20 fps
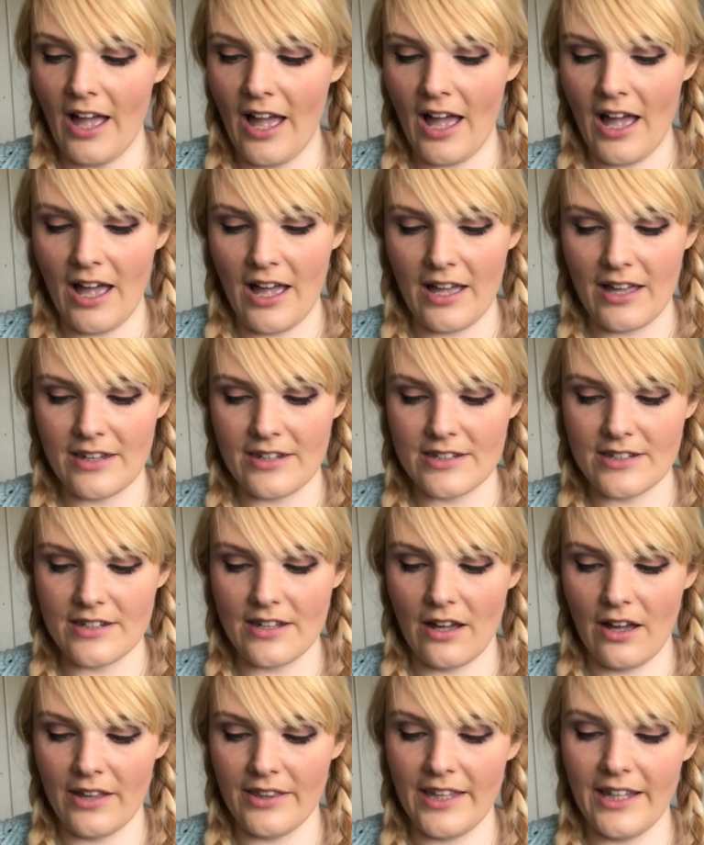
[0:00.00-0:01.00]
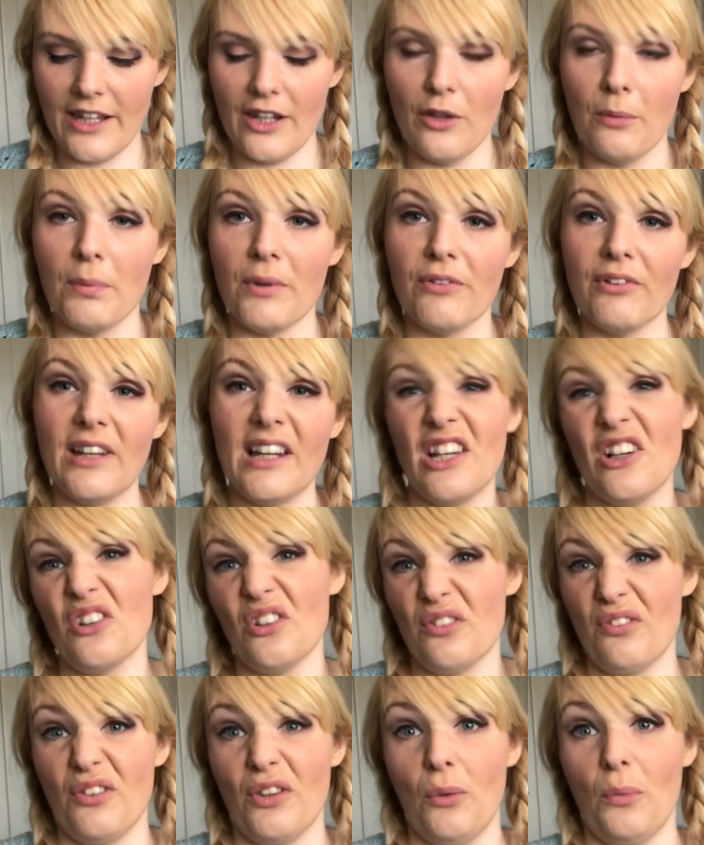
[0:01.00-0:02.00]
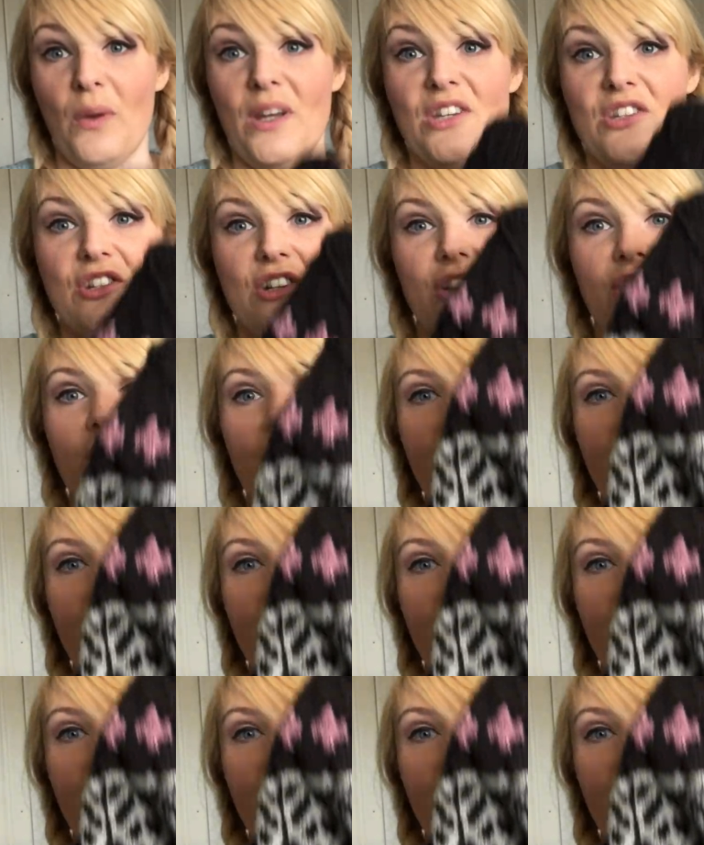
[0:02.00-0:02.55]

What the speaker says: and I think it'll be really good for the winter.